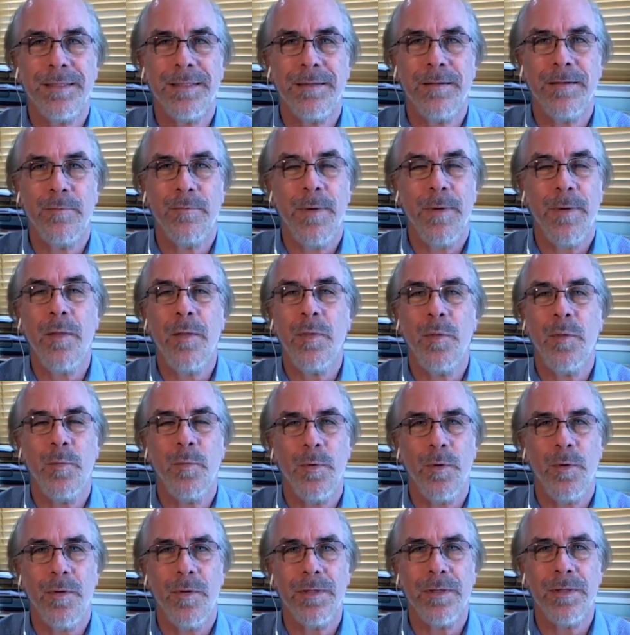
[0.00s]
around the
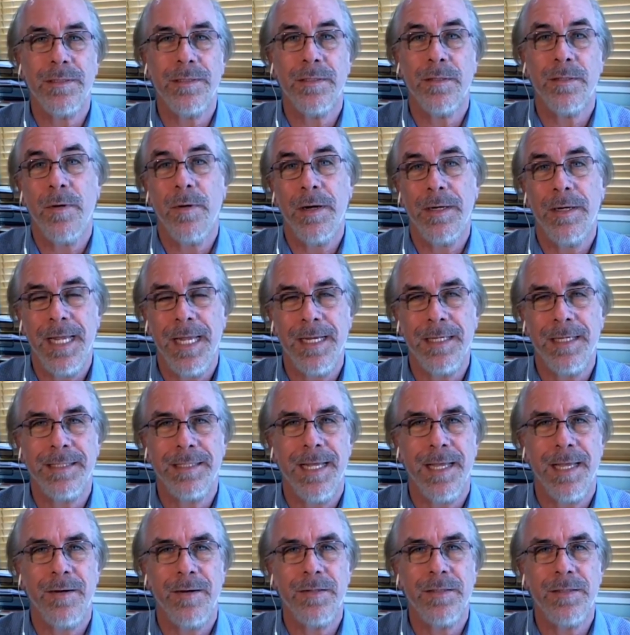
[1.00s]
world to our data
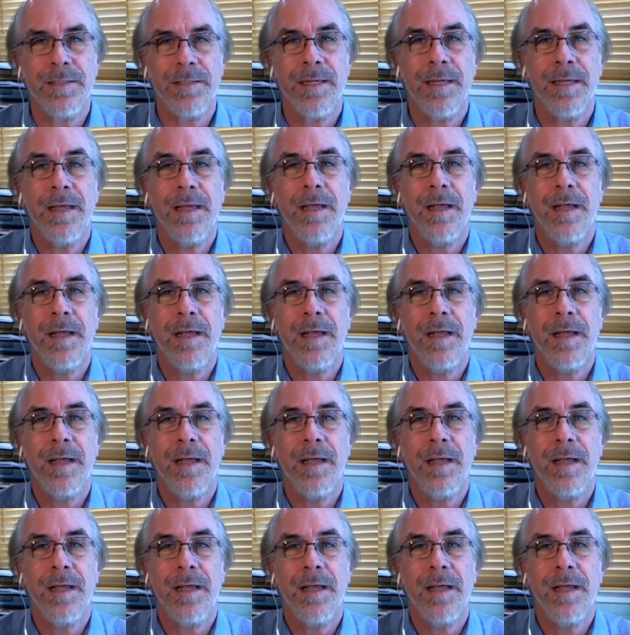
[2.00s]
centers,